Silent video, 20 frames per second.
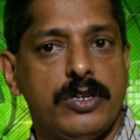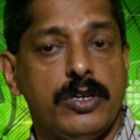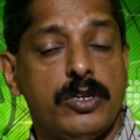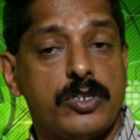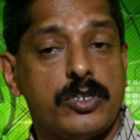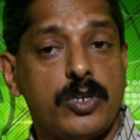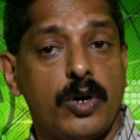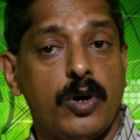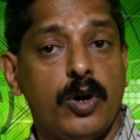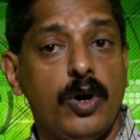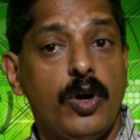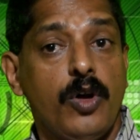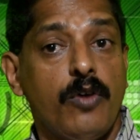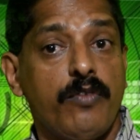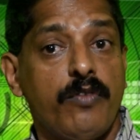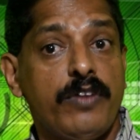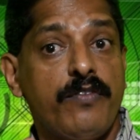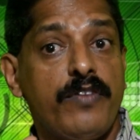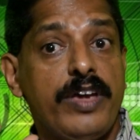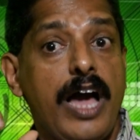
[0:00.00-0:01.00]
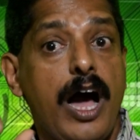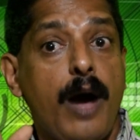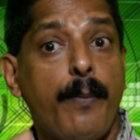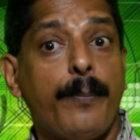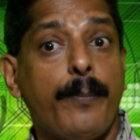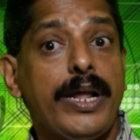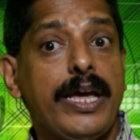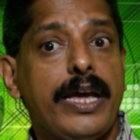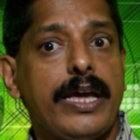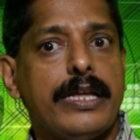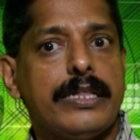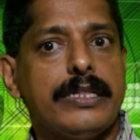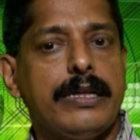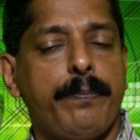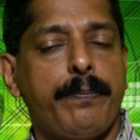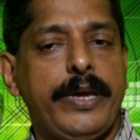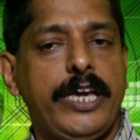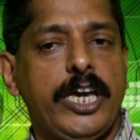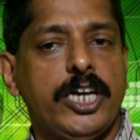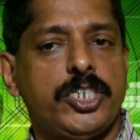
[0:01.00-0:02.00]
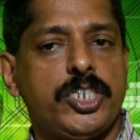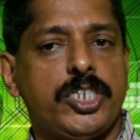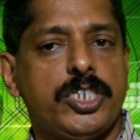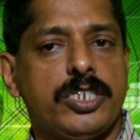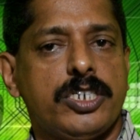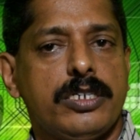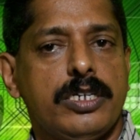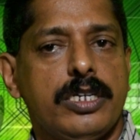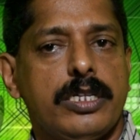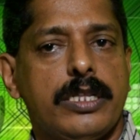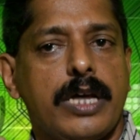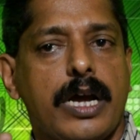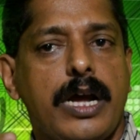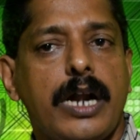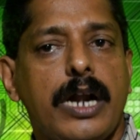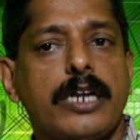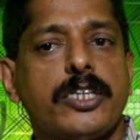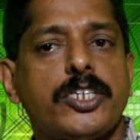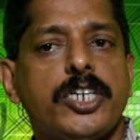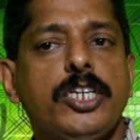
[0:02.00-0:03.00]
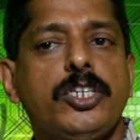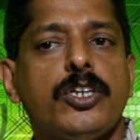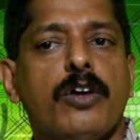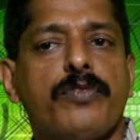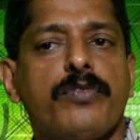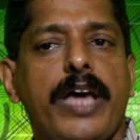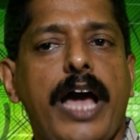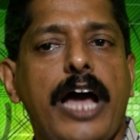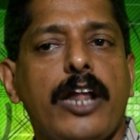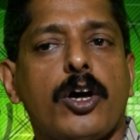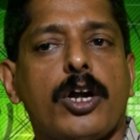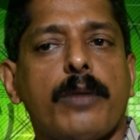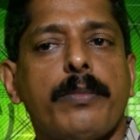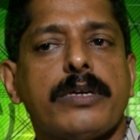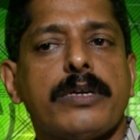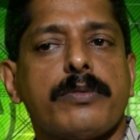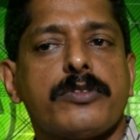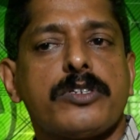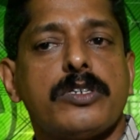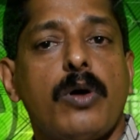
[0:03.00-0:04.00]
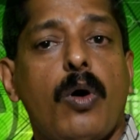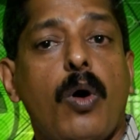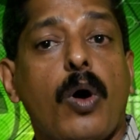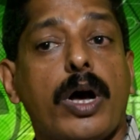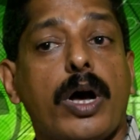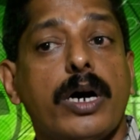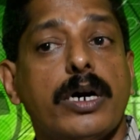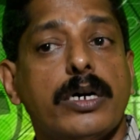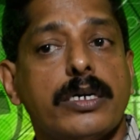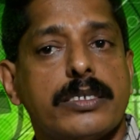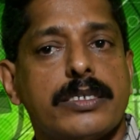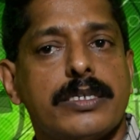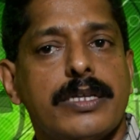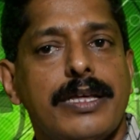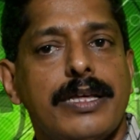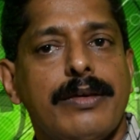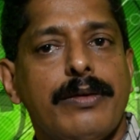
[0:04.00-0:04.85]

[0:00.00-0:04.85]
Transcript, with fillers: So when we apply the pH, the color change of the halochromic substance occurs